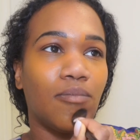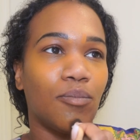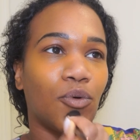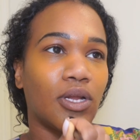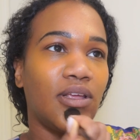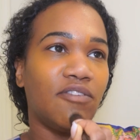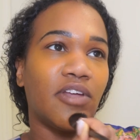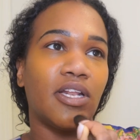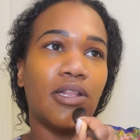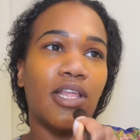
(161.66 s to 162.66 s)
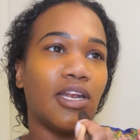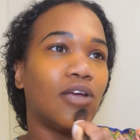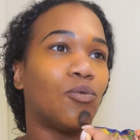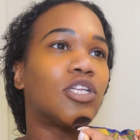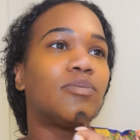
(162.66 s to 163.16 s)
more even than
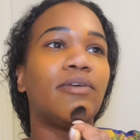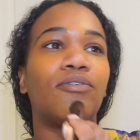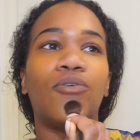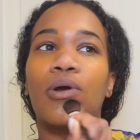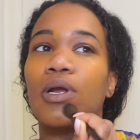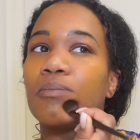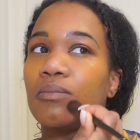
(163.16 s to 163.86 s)
it was before.